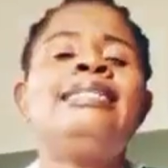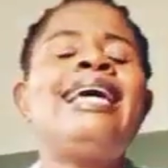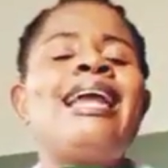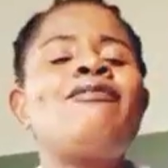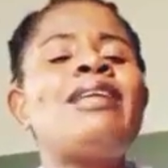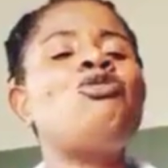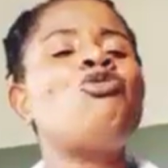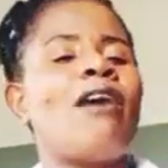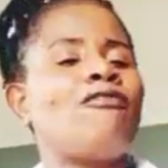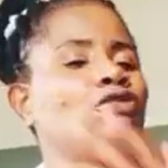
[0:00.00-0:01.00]
Then after
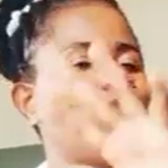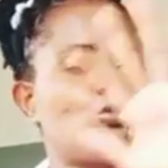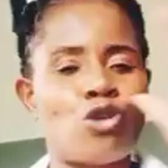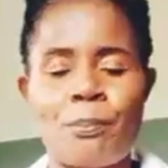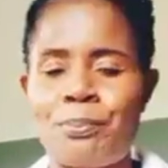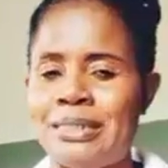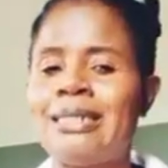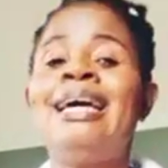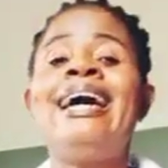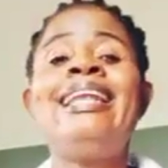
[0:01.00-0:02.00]
you have dropped
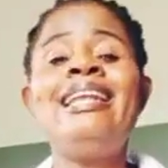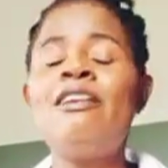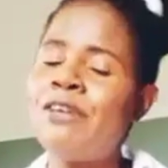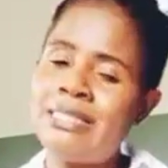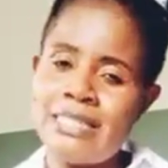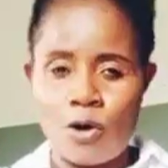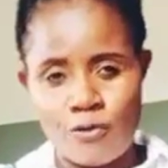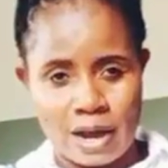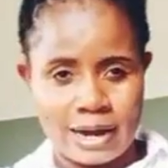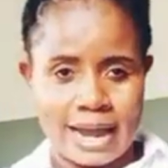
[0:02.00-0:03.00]
it, leave it there
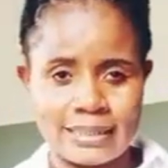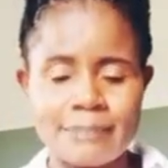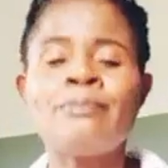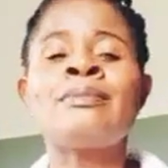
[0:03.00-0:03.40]
overnight.